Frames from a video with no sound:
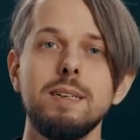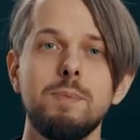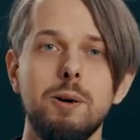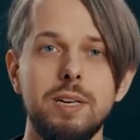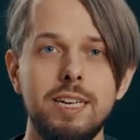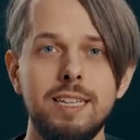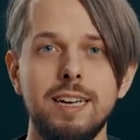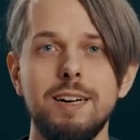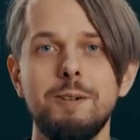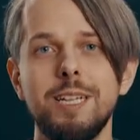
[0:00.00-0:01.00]
about it
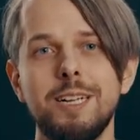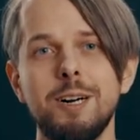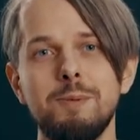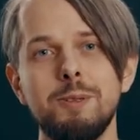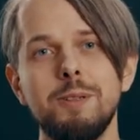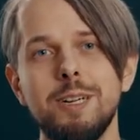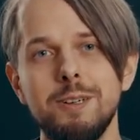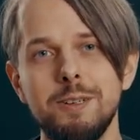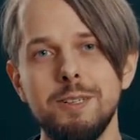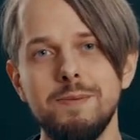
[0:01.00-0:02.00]
uh, when it comes to the
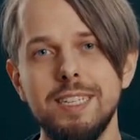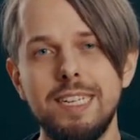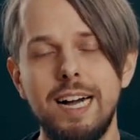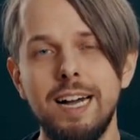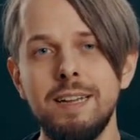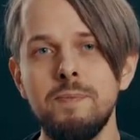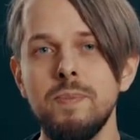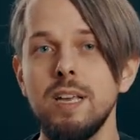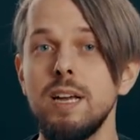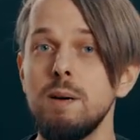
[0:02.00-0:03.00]
colors of the sky.
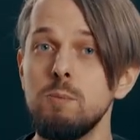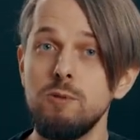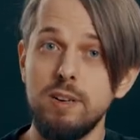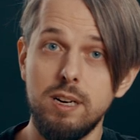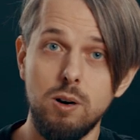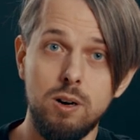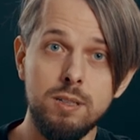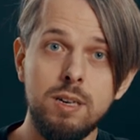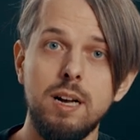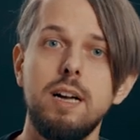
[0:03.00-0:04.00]
Moving
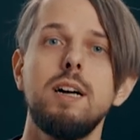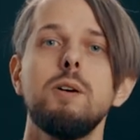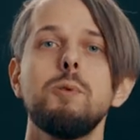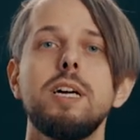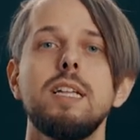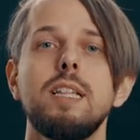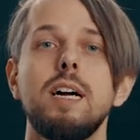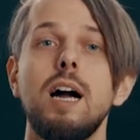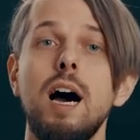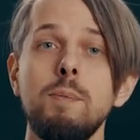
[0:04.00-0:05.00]
on, uh, we can add a
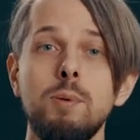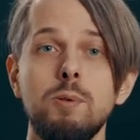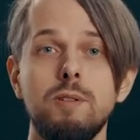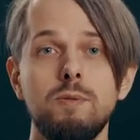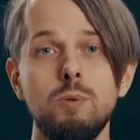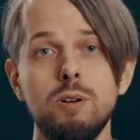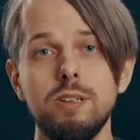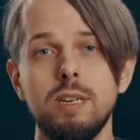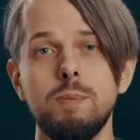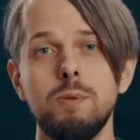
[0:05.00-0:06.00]
couple of
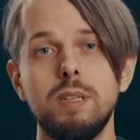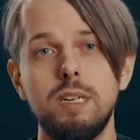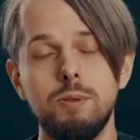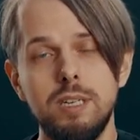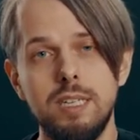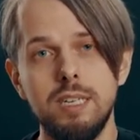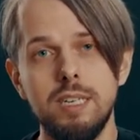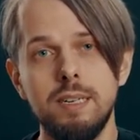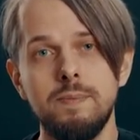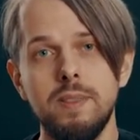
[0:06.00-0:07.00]
words about the
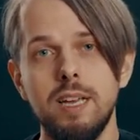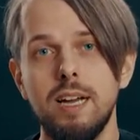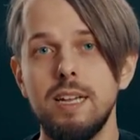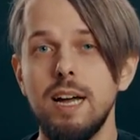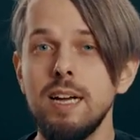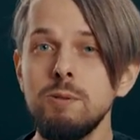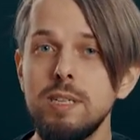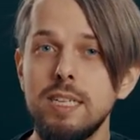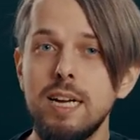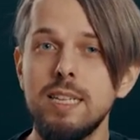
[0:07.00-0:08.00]
greenery. And as we
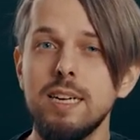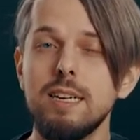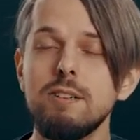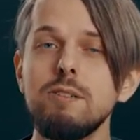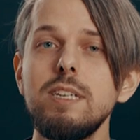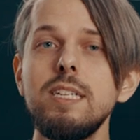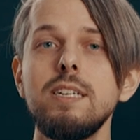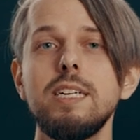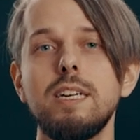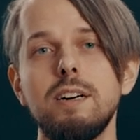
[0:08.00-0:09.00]
said,
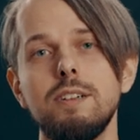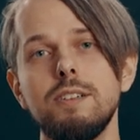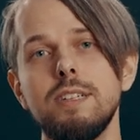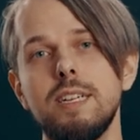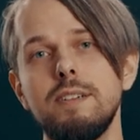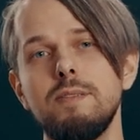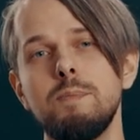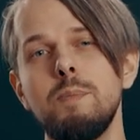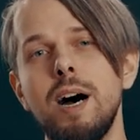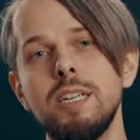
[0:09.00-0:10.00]
greenery colors give
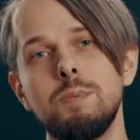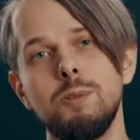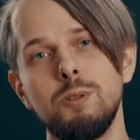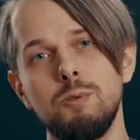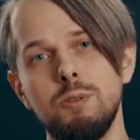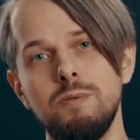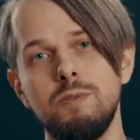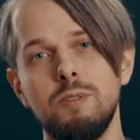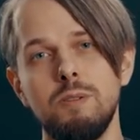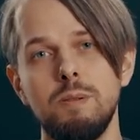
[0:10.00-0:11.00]
much more room
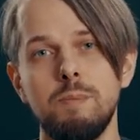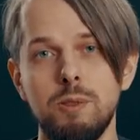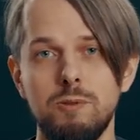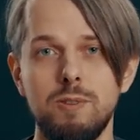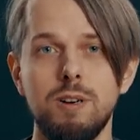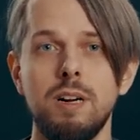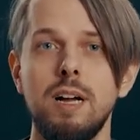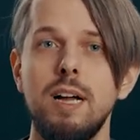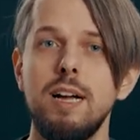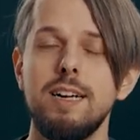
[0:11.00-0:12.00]
for maneuver.
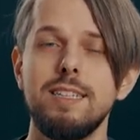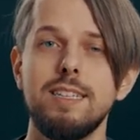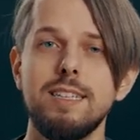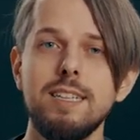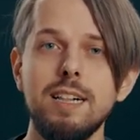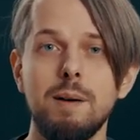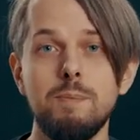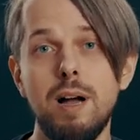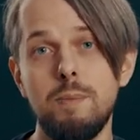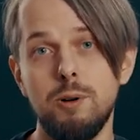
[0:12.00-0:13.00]
It's still a
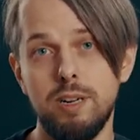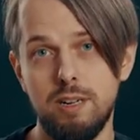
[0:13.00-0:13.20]
memory